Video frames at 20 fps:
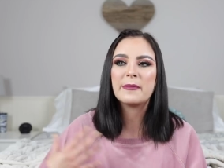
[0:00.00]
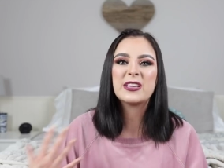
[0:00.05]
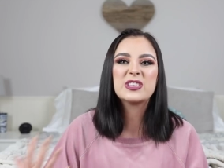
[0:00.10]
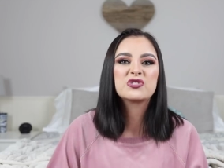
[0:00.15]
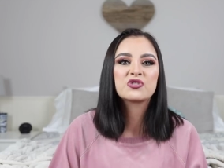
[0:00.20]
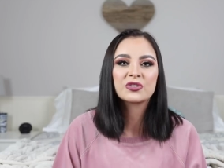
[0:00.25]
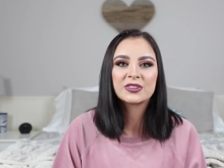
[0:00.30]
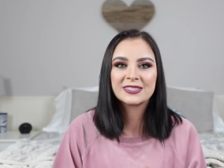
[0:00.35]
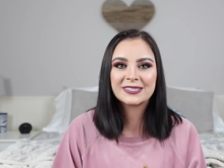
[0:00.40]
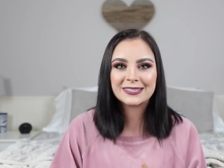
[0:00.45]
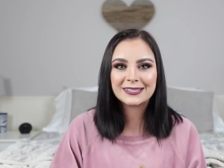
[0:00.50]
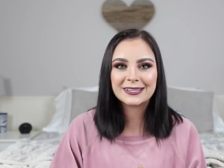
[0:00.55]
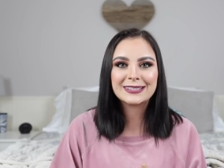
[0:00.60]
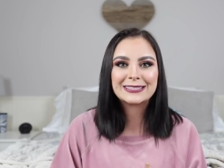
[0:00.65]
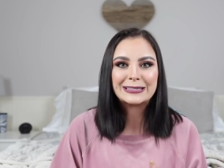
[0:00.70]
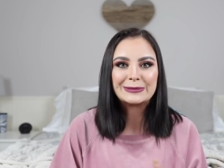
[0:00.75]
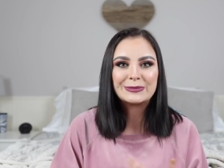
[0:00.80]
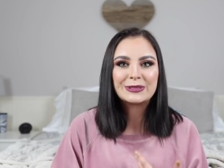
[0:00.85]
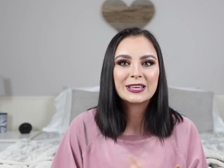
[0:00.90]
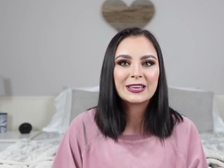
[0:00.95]
interested
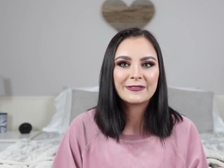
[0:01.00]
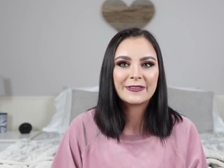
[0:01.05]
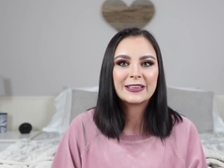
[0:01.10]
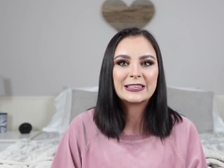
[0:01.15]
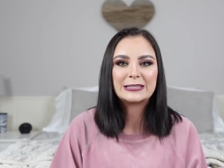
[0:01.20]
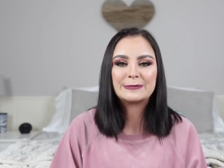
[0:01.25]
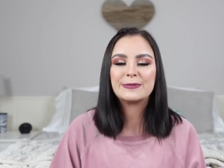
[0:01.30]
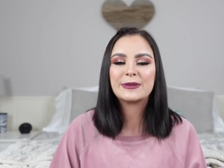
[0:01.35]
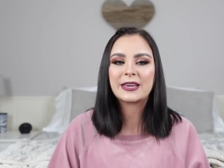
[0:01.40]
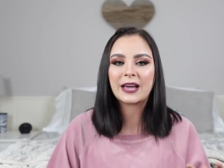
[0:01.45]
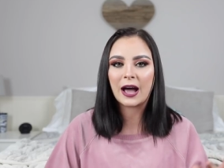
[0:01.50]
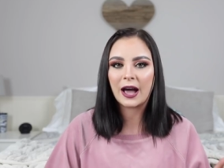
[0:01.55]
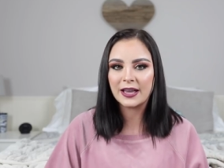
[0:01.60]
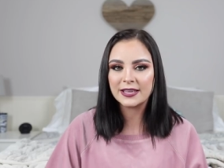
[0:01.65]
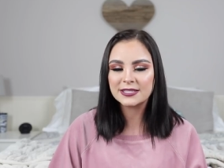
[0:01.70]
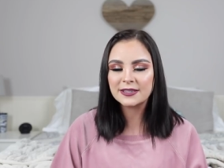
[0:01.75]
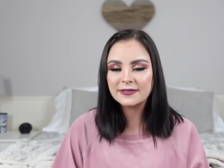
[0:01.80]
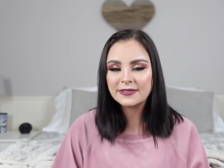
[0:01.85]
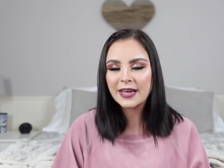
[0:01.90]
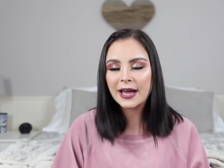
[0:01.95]
in some of the events
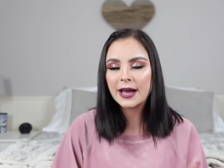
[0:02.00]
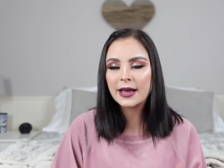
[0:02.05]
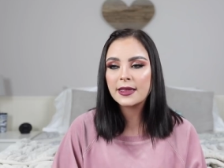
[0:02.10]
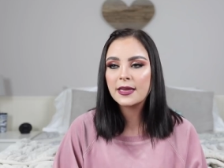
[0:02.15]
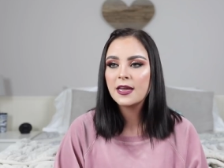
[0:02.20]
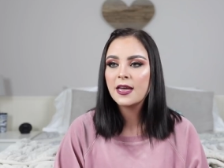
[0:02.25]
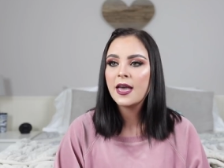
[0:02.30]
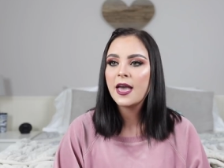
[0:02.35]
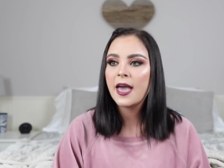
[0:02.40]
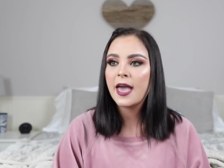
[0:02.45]
because of that.